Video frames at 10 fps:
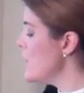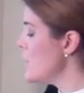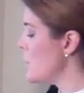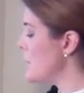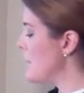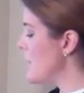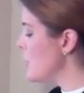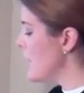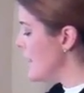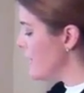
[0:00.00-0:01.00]
So
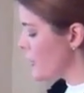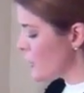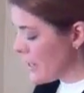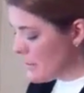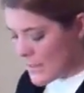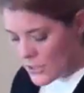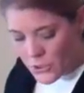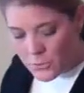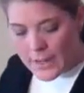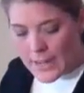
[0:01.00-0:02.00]
especially if you're going to be
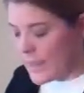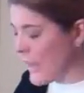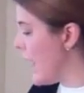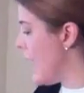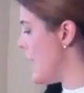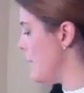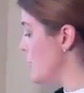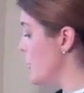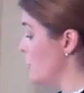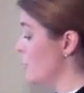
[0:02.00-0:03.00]
doing
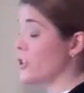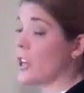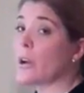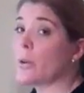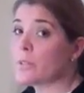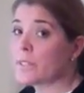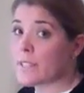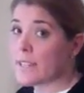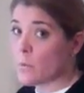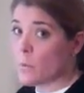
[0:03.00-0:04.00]
2
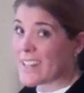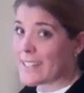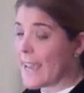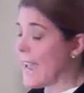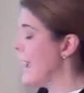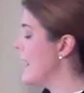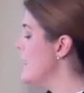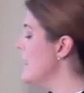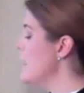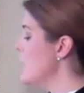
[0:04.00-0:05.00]
shows in one
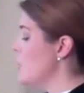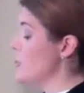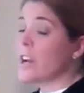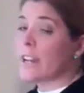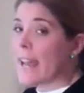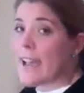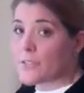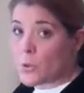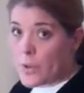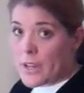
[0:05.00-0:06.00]
day, you're not going to have
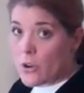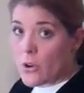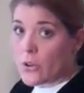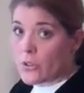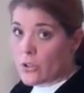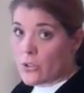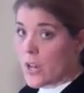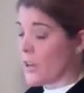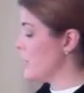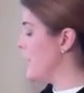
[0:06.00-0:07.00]
to recurl your
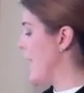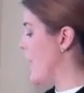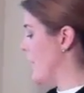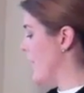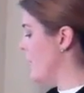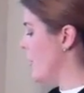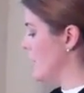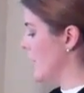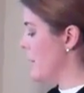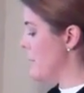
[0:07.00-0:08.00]
daughter's hair. And I've heard a
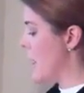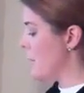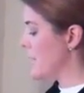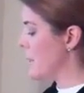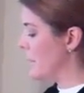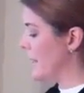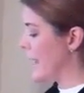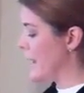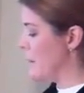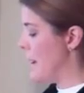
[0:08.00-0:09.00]
lot of moms
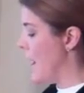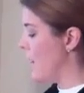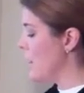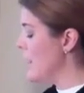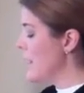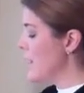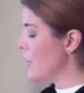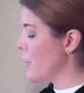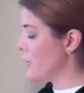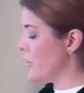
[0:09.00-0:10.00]
complain about
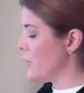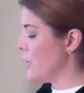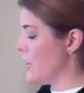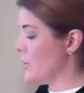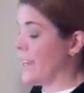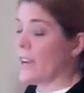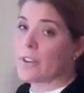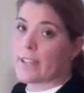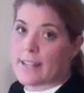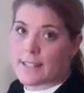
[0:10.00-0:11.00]
their daughter's hair
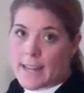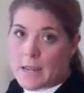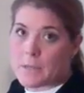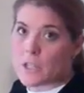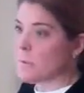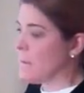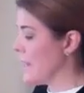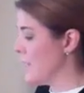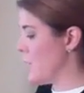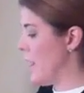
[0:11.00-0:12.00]
getting damaged
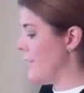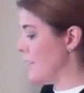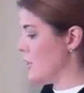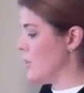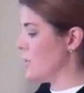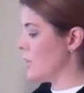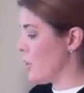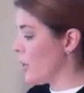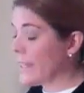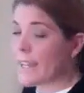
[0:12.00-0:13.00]
because they're having to use a
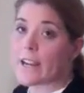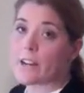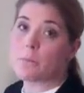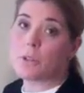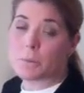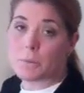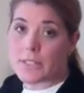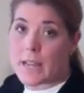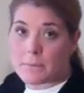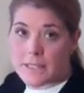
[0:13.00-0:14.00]
curling iron multiple
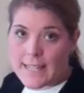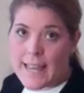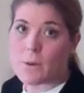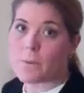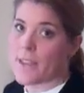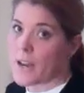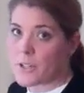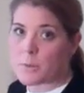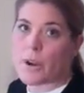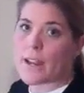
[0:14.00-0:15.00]
times a day with
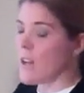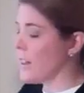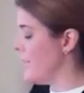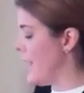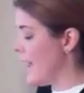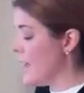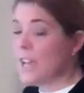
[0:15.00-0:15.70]
hairspray and all of that.